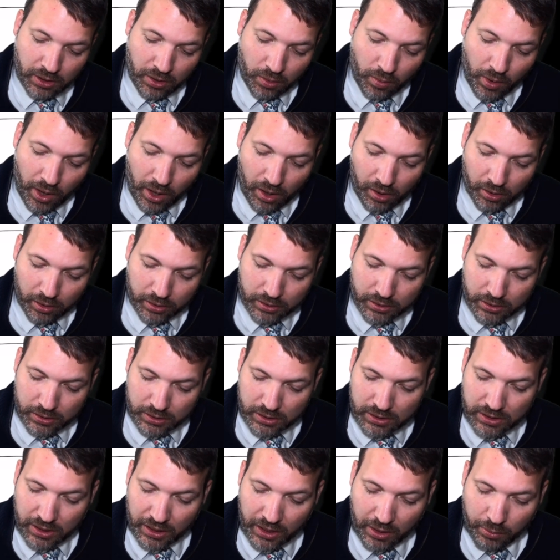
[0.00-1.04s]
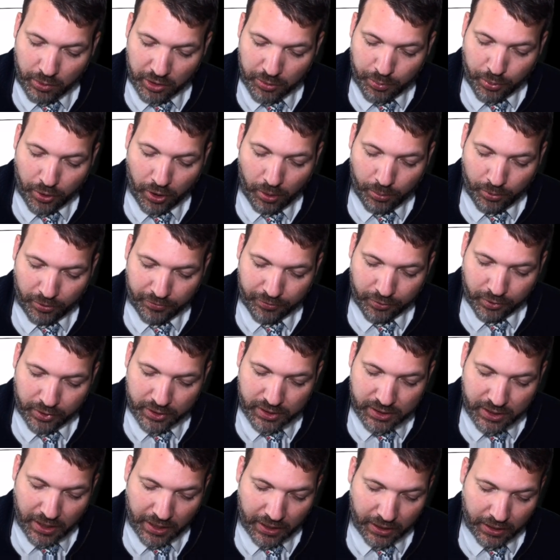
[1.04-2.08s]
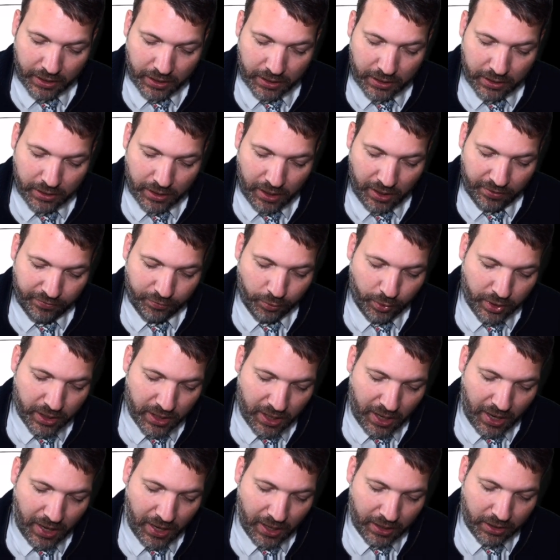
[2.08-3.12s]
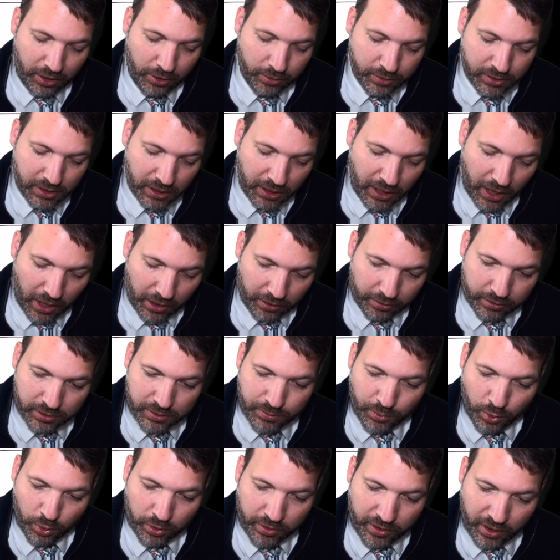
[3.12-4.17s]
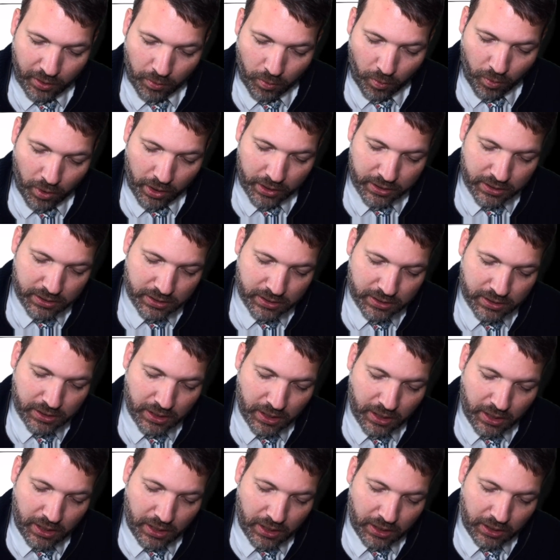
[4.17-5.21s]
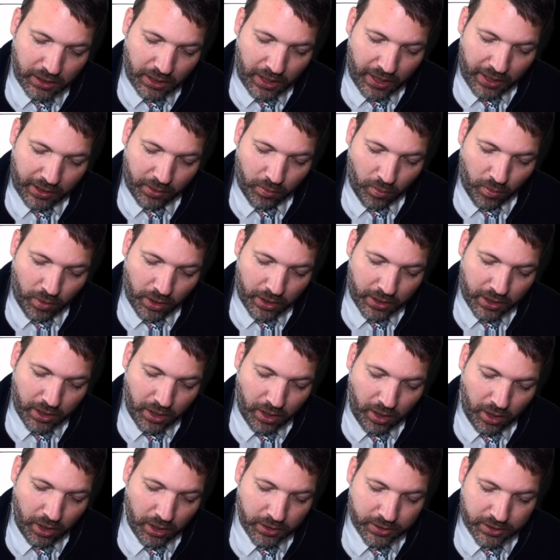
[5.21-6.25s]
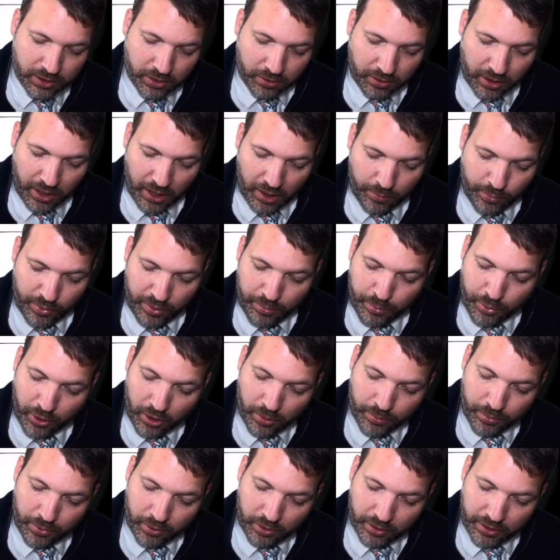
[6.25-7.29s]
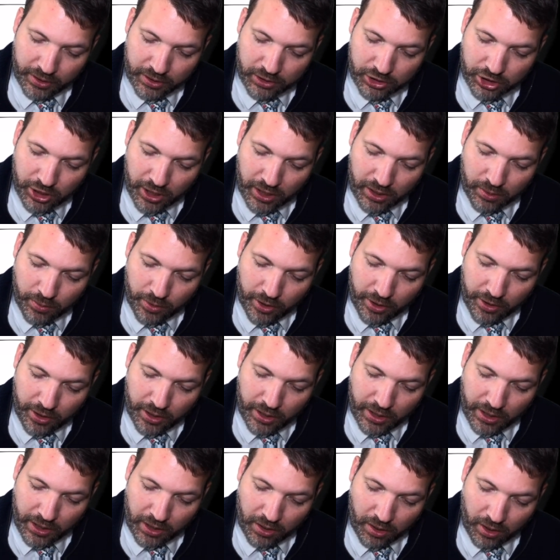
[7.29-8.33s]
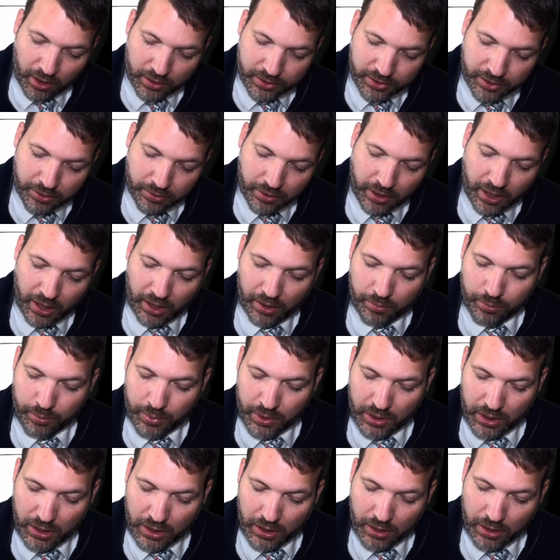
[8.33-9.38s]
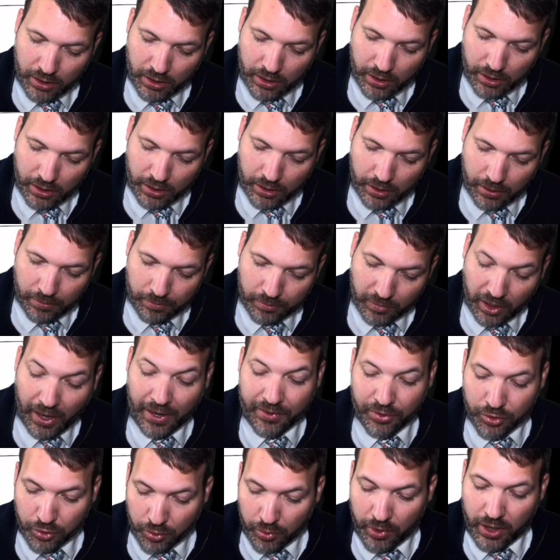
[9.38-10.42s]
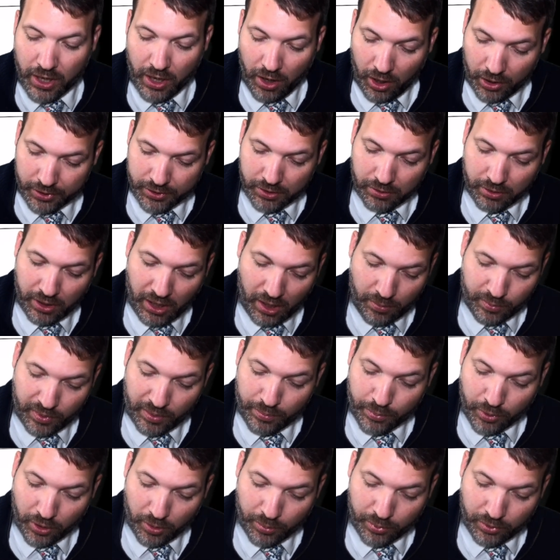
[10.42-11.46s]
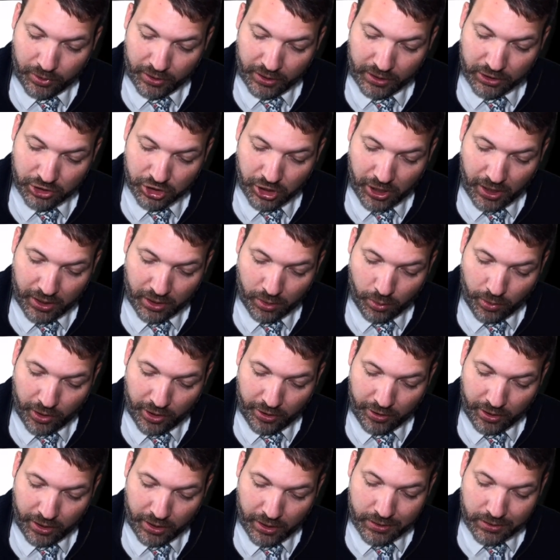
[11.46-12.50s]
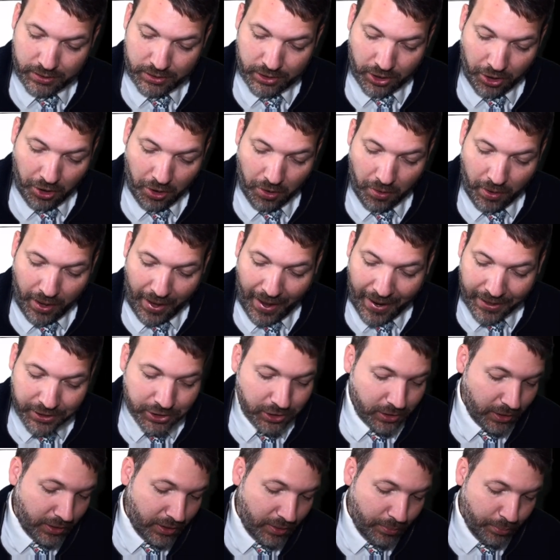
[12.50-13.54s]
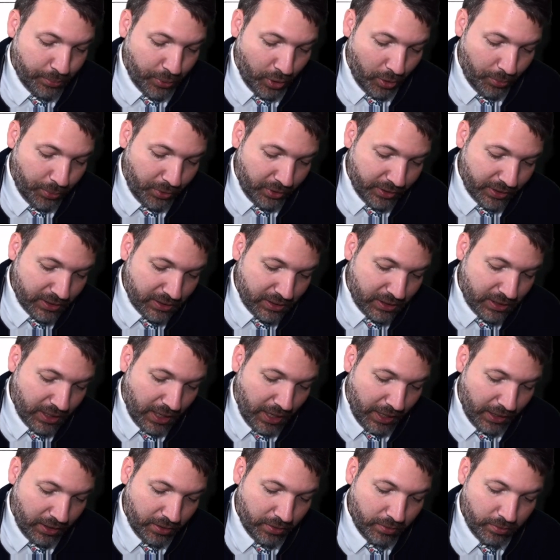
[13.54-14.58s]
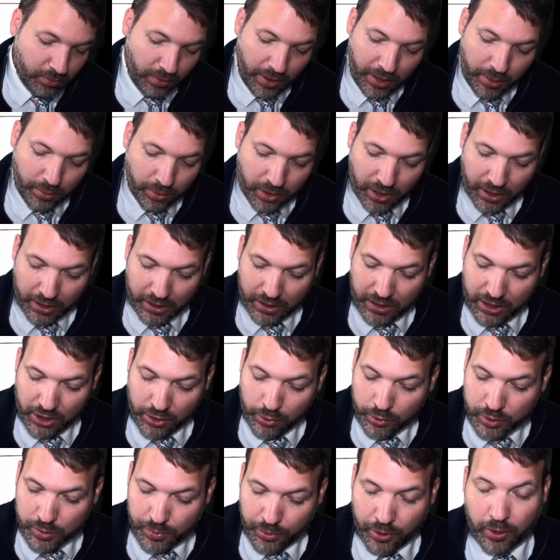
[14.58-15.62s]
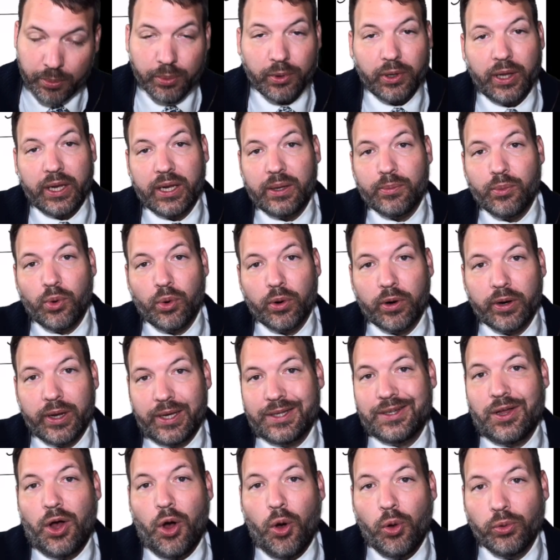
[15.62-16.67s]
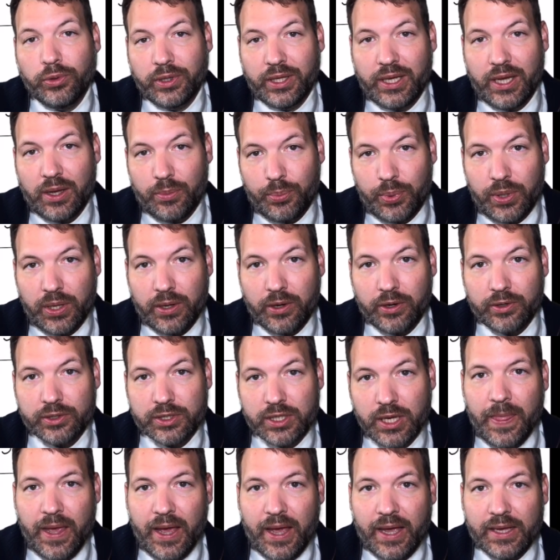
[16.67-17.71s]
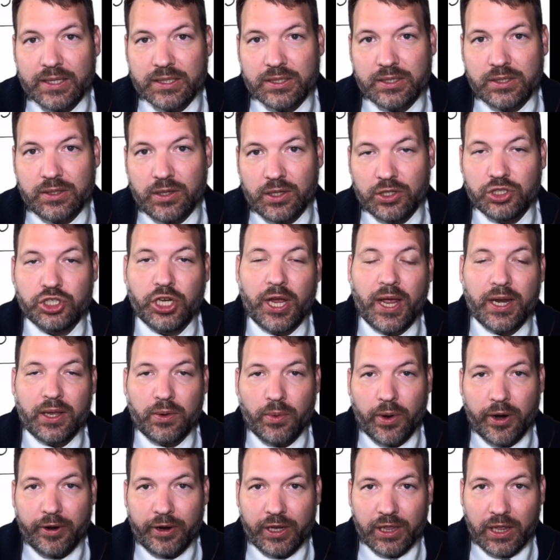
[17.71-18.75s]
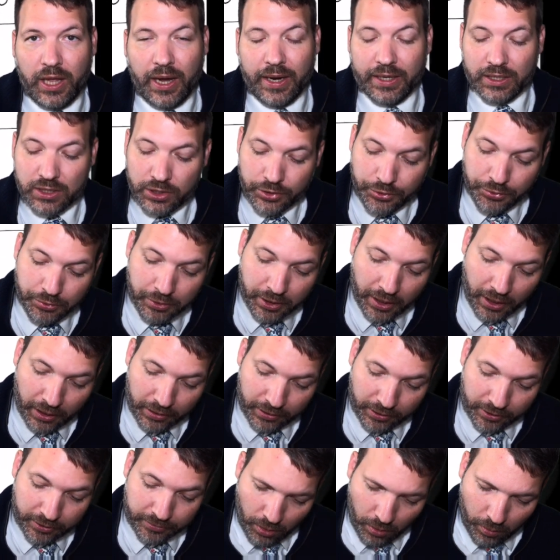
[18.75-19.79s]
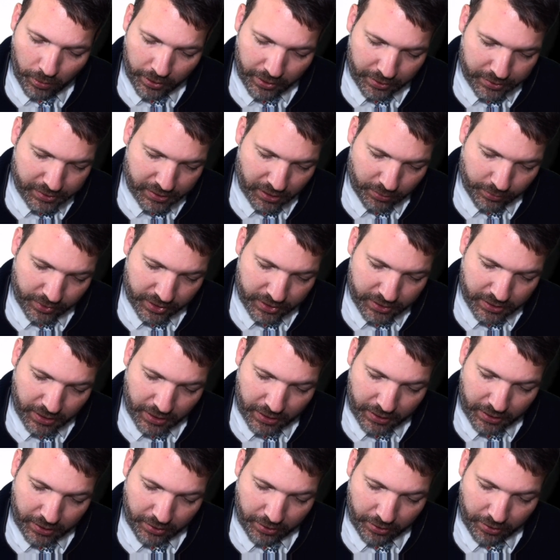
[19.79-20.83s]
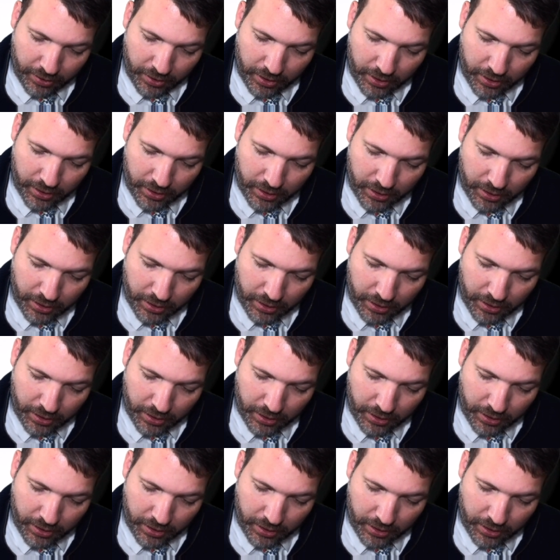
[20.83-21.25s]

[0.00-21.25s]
Well, sticking with purple for a second, if we can't use the colors more than once, Line 1 also can't be purple in January, and also can't be, um, line 3 also can't be purple in January. So actually, purple is done, right? We're not going to use purple anymore. It only appears as the January line 2 color. What else can we say here?